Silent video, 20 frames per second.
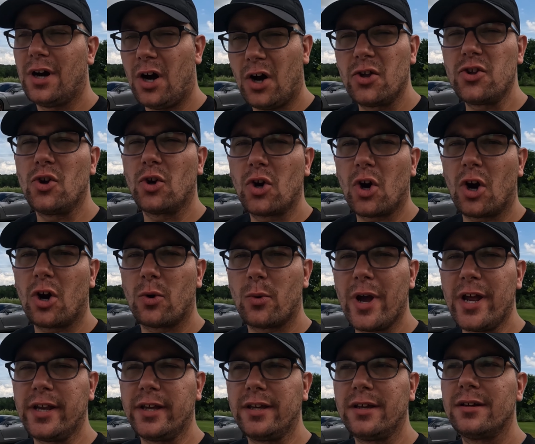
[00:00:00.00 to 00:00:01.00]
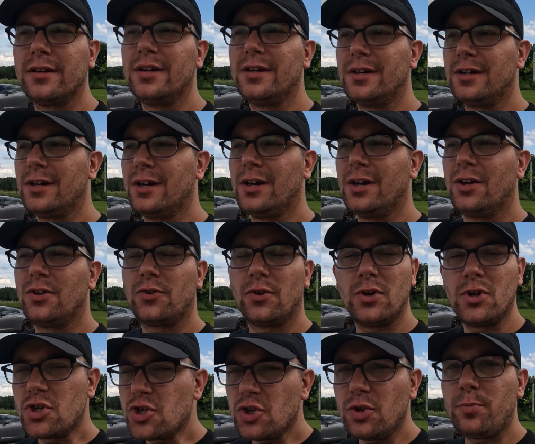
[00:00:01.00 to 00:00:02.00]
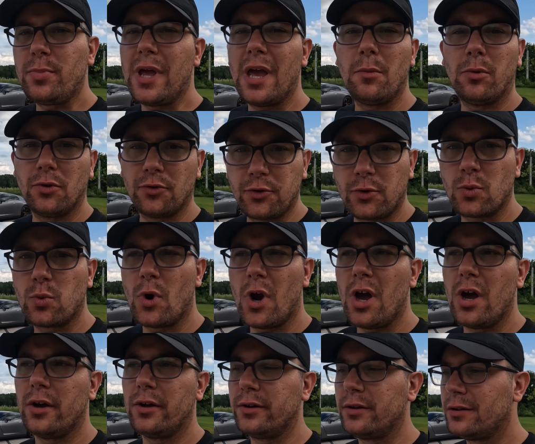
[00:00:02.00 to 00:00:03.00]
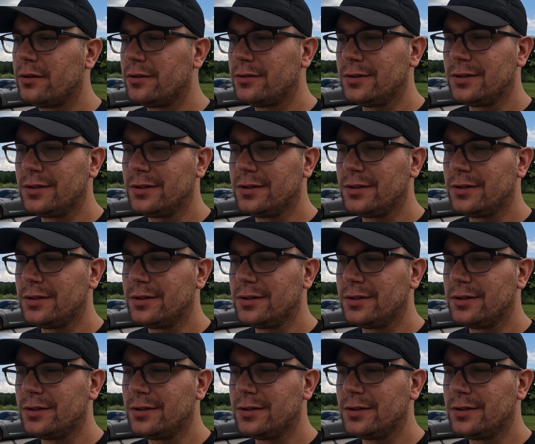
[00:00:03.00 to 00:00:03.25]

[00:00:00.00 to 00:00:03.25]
on your car already. So you should be able to run